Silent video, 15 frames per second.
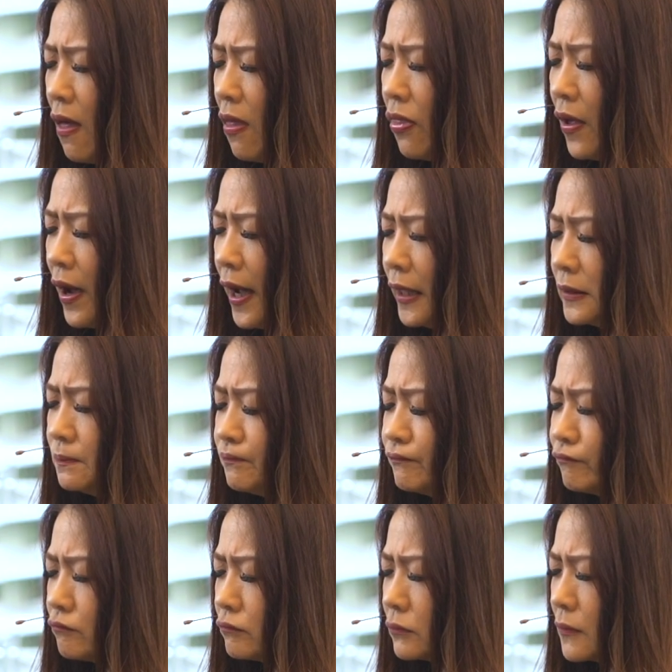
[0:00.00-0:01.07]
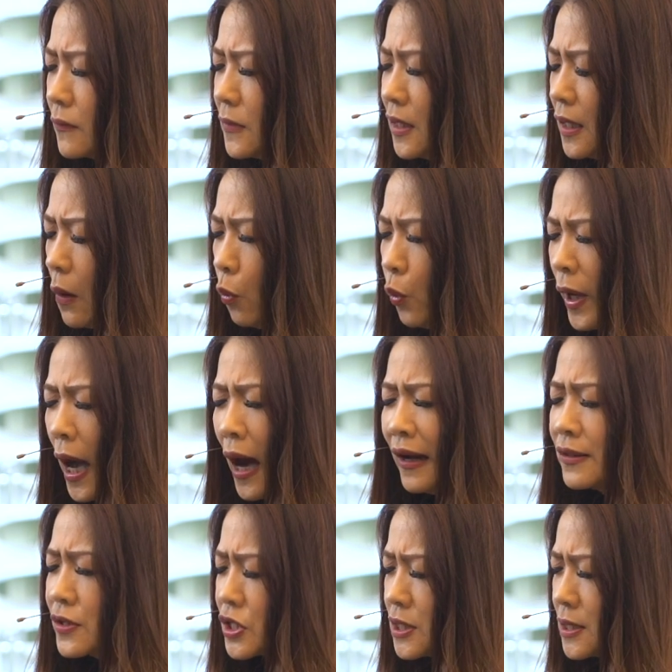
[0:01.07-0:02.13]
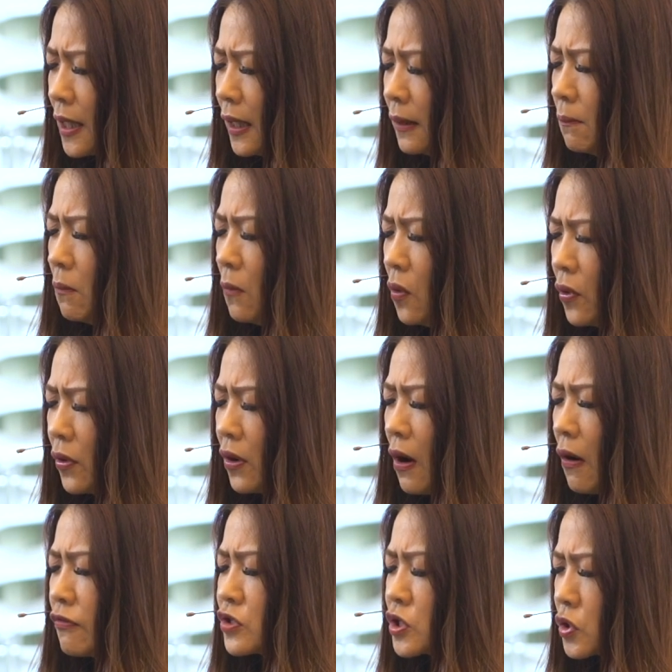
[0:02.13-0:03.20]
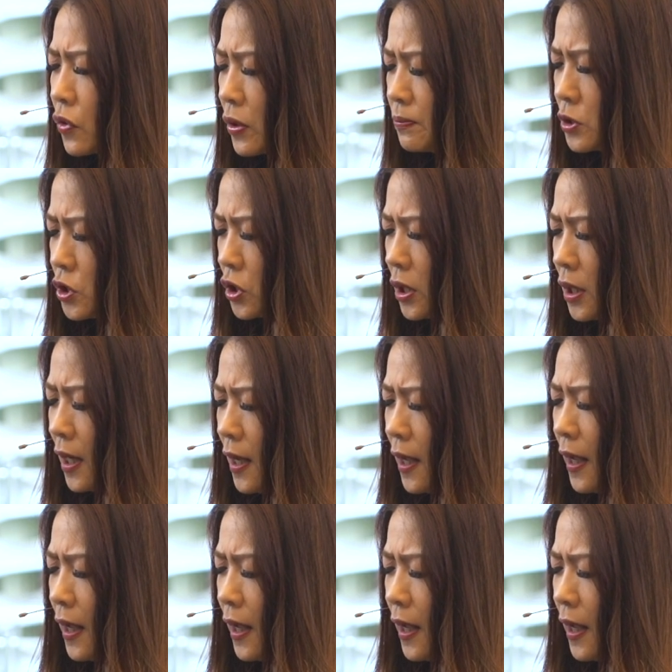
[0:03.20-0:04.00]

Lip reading: that we understand more of Scripture,